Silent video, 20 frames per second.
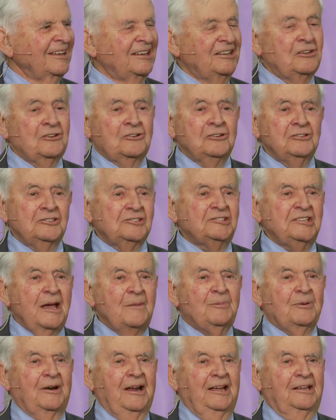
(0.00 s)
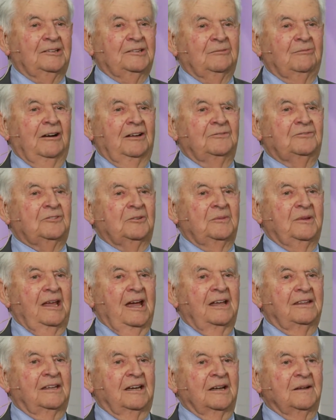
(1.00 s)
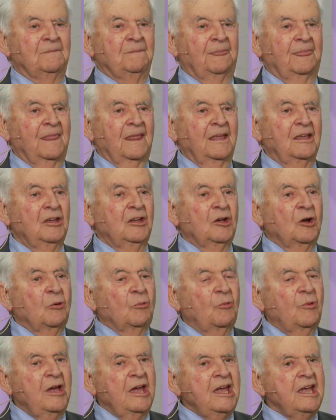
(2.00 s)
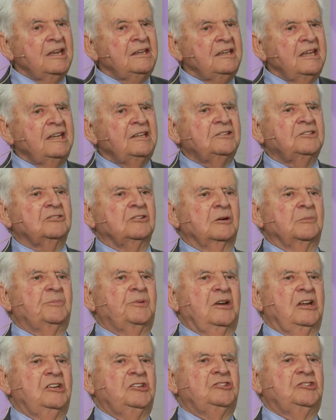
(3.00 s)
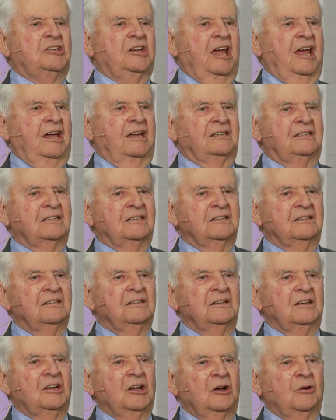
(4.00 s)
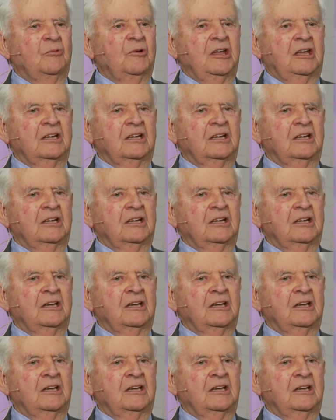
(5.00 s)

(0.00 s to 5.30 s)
You couldn't separate the one from the other. We need to appreciate, we